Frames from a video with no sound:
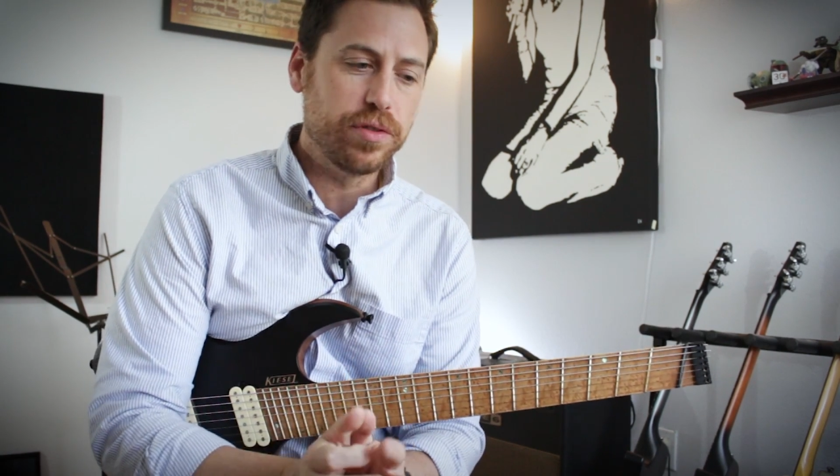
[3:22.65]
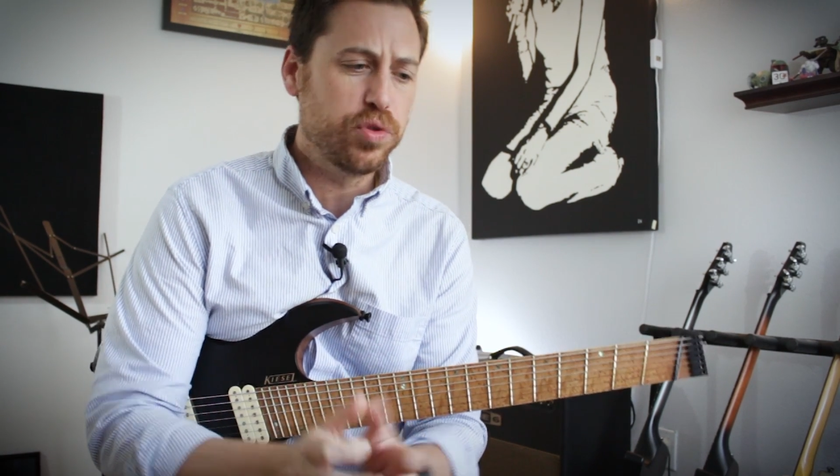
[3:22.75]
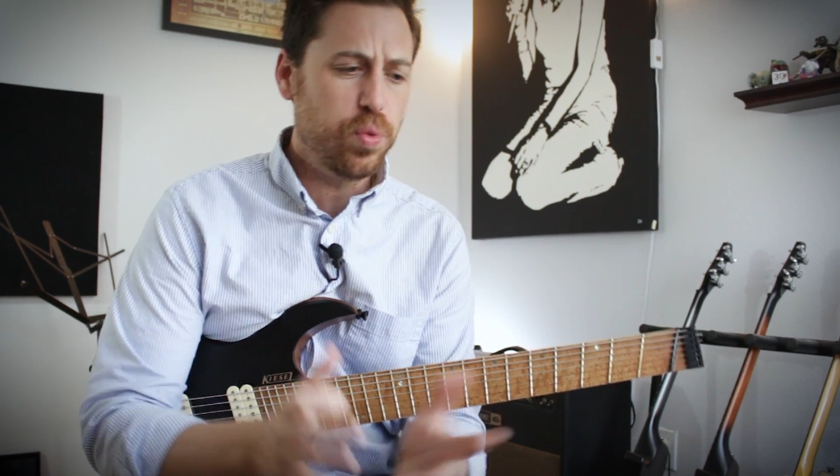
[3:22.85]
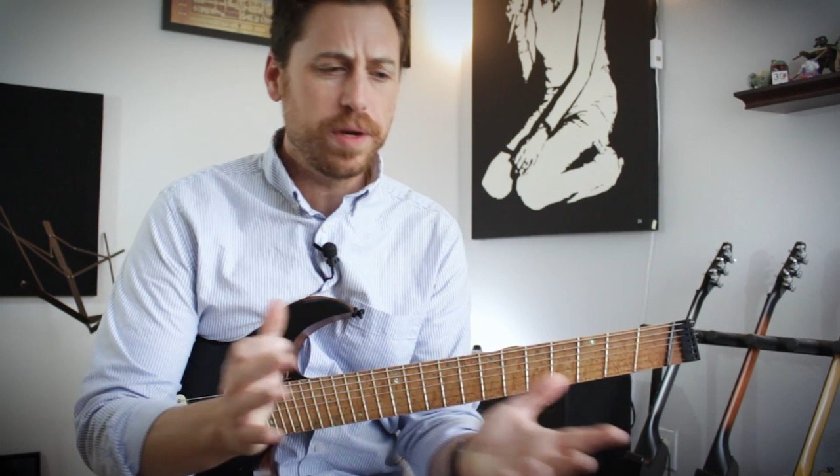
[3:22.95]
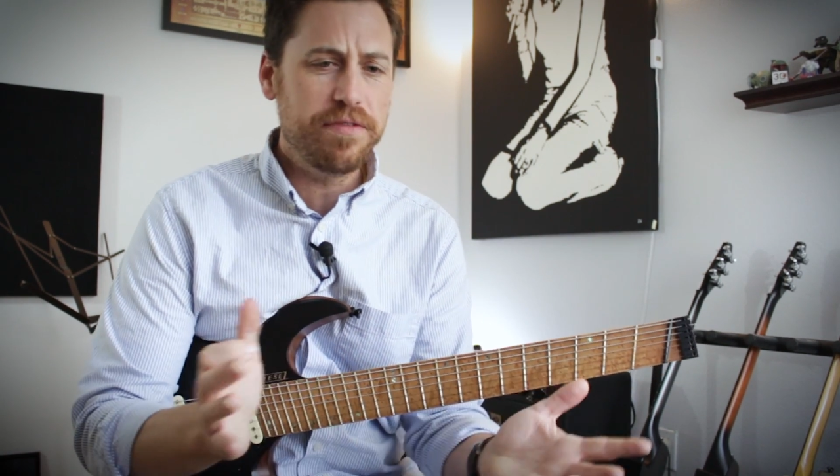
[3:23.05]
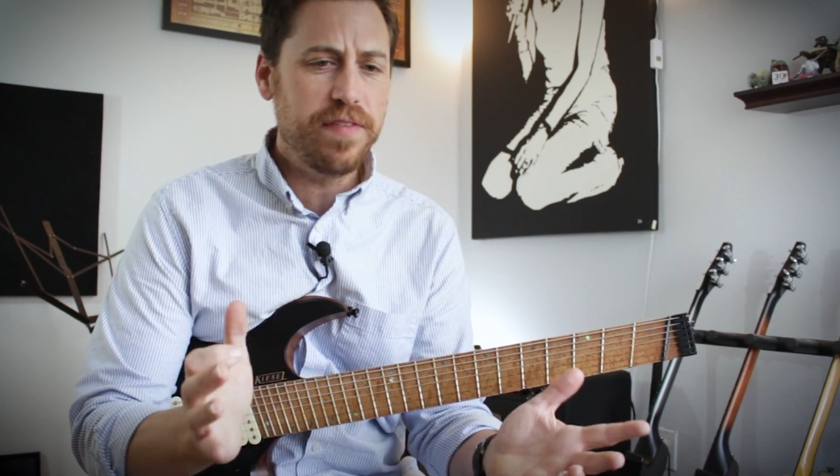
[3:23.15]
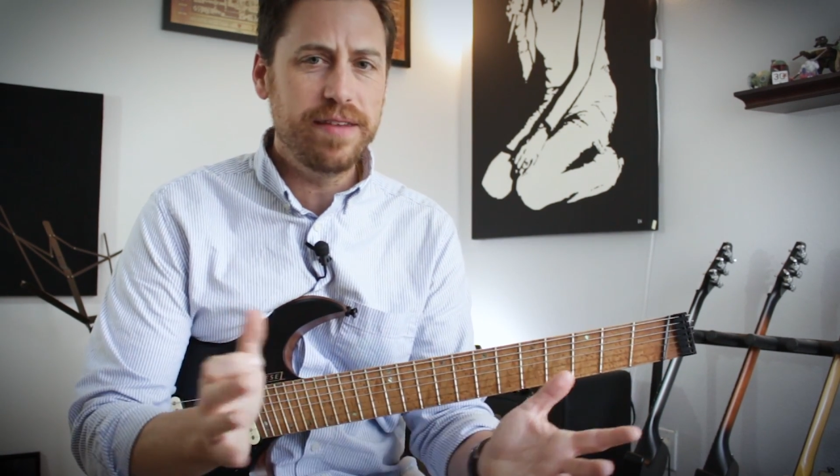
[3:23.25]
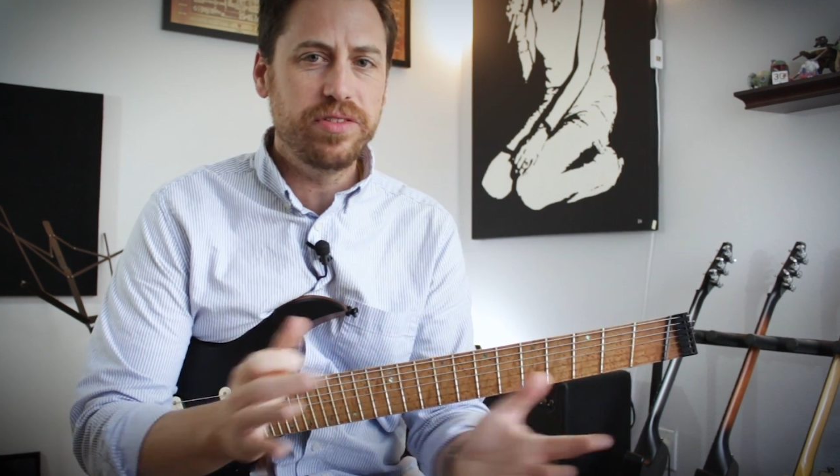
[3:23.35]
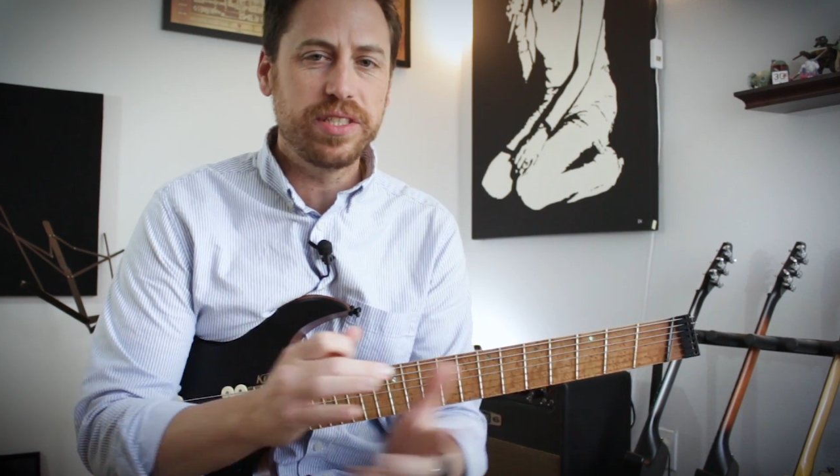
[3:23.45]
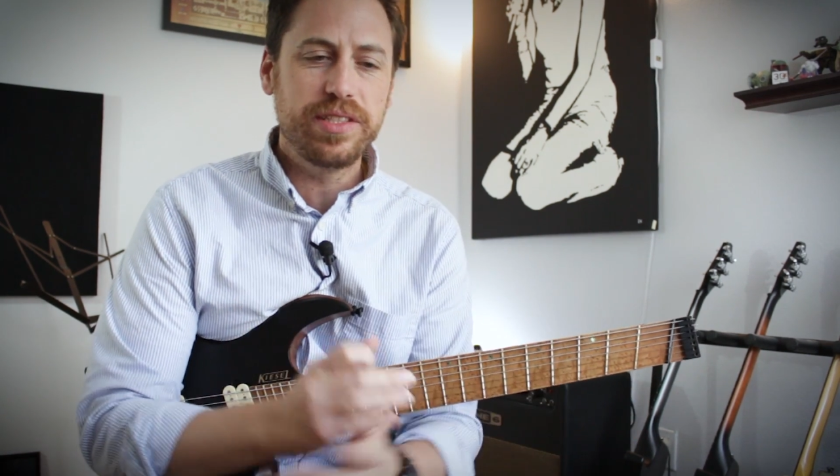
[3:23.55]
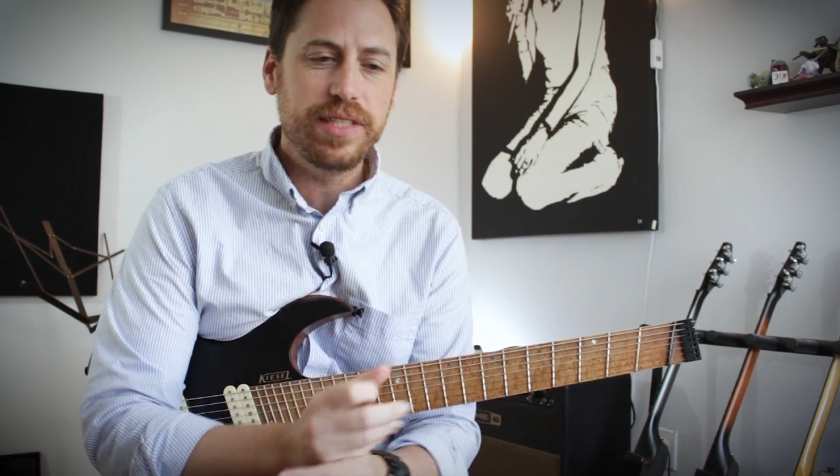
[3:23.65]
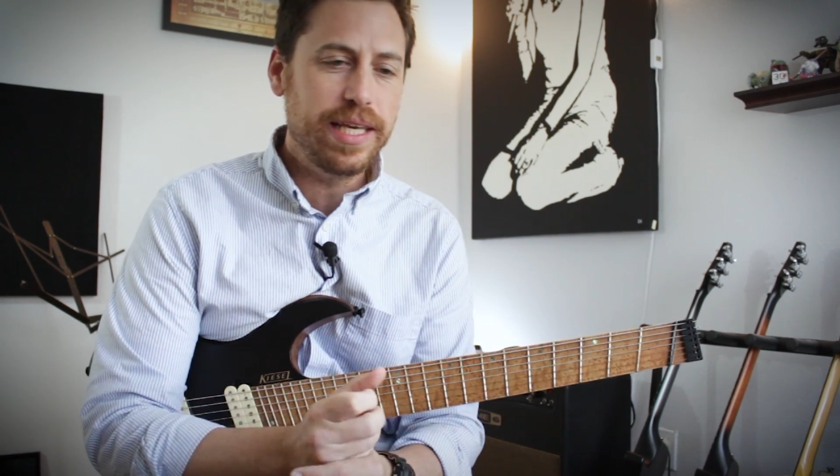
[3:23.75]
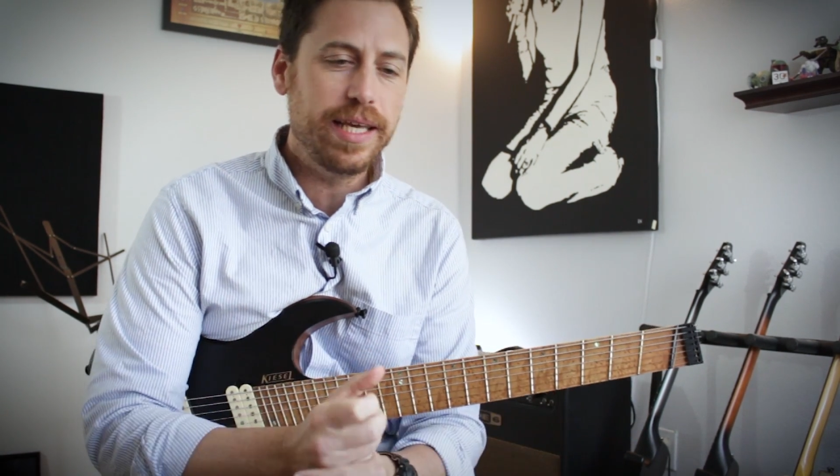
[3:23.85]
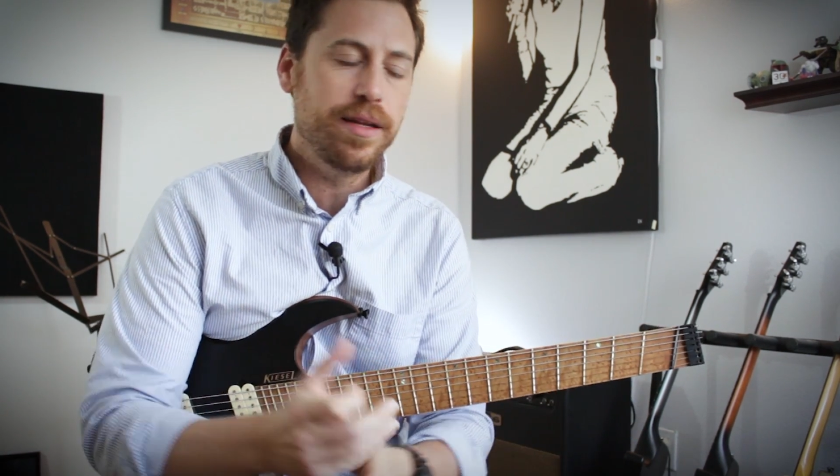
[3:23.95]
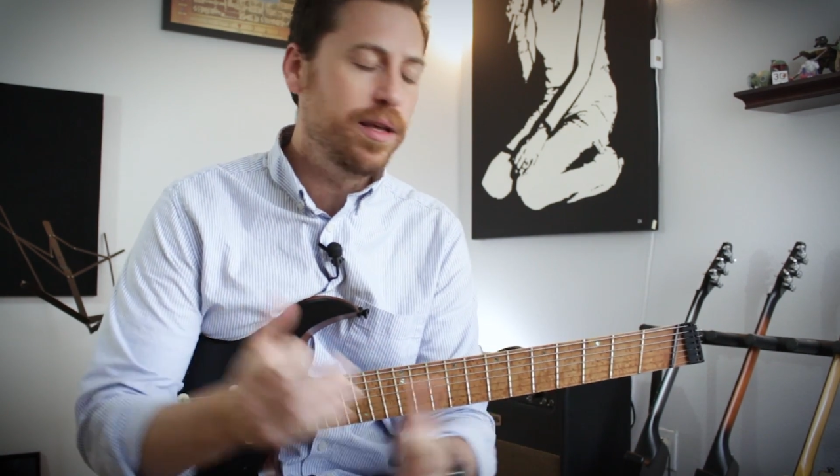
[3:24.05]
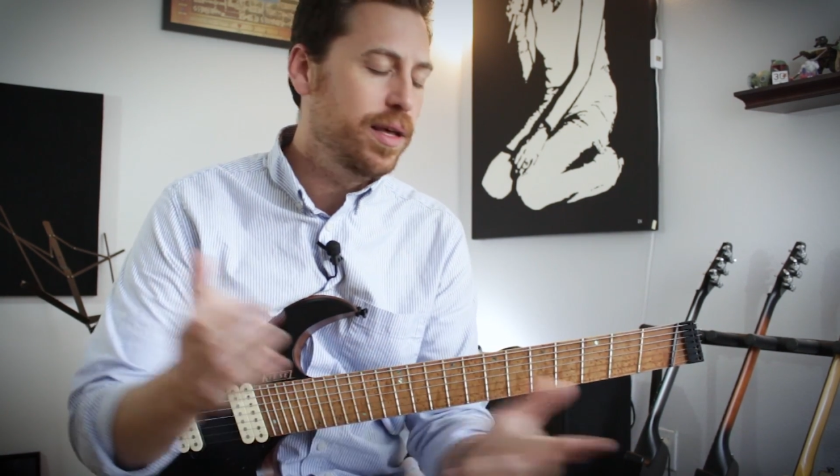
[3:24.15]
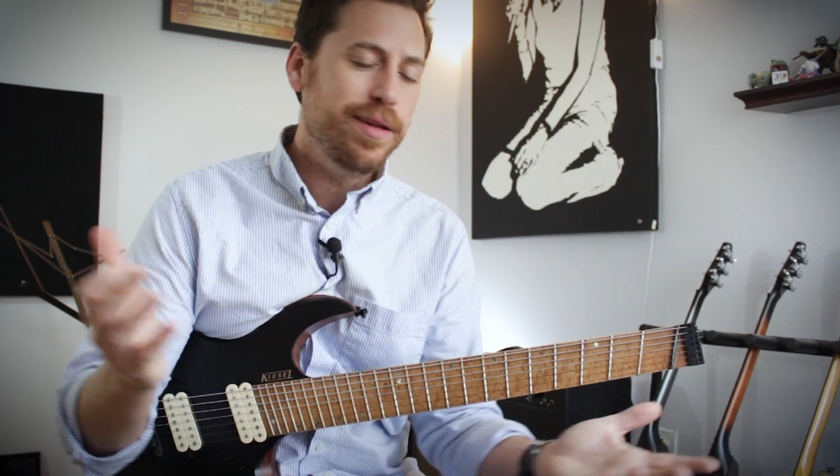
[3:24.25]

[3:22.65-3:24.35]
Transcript: like 25/16,